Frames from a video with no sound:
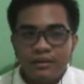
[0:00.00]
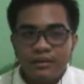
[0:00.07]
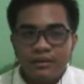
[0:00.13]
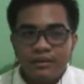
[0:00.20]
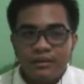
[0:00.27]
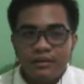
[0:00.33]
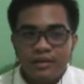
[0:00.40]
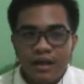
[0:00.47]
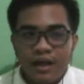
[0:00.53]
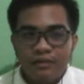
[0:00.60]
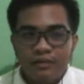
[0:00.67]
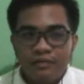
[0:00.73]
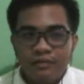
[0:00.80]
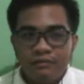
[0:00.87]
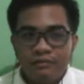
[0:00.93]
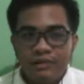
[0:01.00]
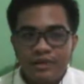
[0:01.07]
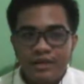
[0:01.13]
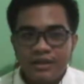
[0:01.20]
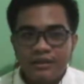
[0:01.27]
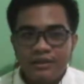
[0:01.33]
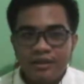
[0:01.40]
Now, we shall
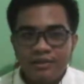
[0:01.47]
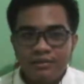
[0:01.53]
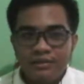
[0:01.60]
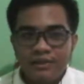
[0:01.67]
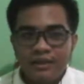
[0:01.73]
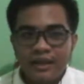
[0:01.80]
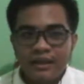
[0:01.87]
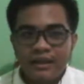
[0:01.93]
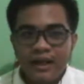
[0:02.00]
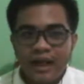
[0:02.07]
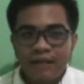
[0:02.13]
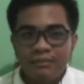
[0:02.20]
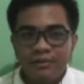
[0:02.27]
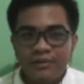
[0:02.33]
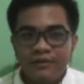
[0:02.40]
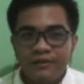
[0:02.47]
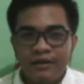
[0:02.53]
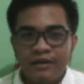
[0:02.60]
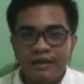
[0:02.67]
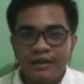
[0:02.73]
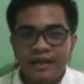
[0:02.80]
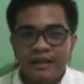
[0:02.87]
note that the atmospheric
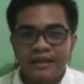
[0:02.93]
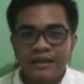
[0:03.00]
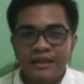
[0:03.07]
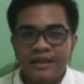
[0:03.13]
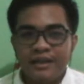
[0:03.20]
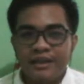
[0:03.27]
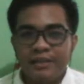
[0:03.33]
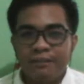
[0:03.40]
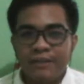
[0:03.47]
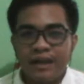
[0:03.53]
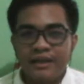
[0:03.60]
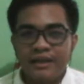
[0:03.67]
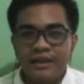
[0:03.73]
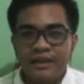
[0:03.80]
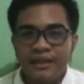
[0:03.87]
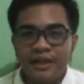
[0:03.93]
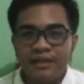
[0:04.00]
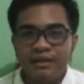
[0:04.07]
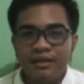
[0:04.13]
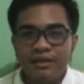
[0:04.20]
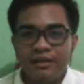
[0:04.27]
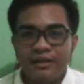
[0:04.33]
density depends entirely
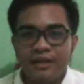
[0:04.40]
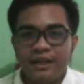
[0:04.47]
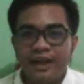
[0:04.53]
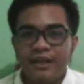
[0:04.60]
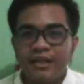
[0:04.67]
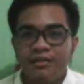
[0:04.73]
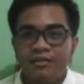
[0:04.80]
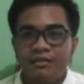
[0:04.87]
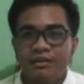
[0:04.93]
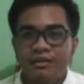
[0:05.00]
on the altitude.